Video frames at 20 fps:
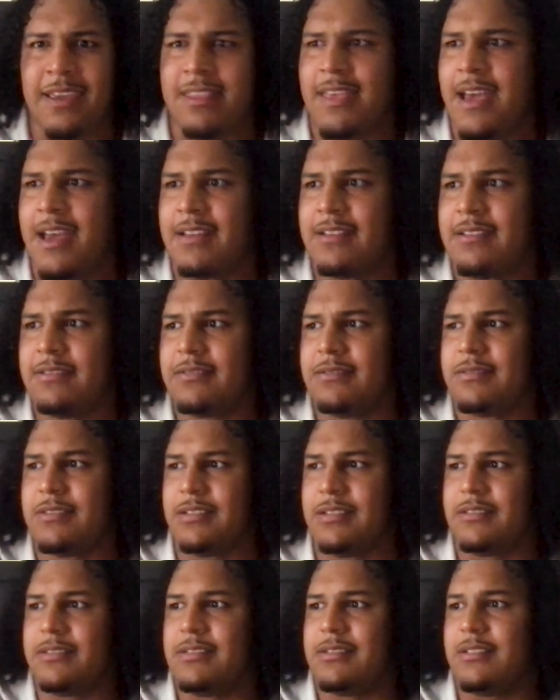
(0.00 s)
that
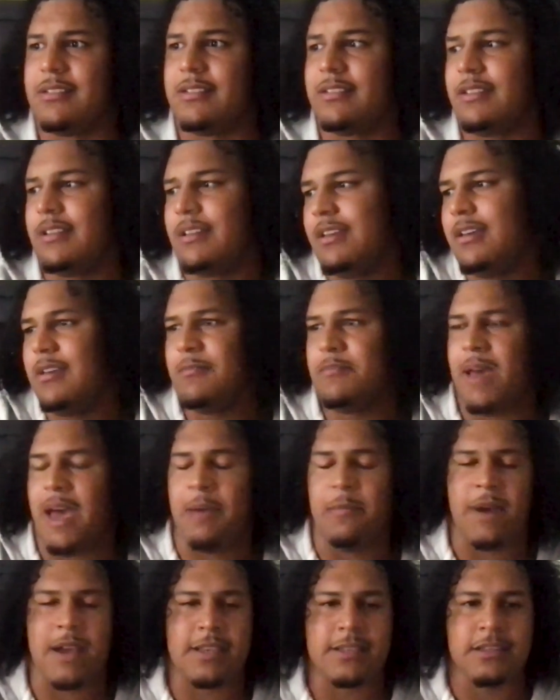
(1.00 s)
to to
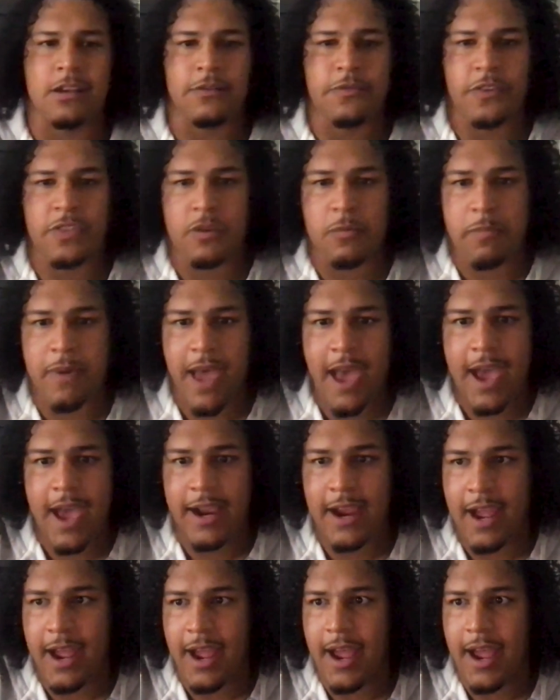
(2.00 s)
pat myself on the back.